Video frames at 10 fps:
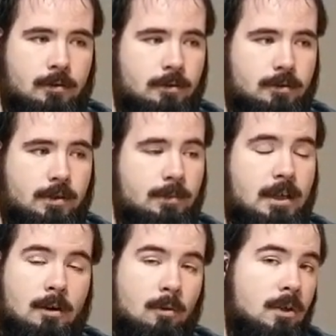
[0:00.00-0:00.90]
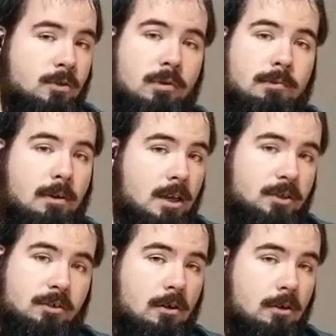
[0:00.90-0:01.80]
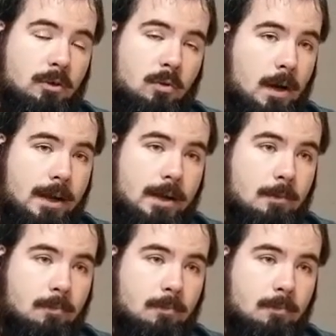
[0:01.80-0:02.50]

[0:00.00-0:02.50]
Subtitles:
some of the other ones we've lost along the way,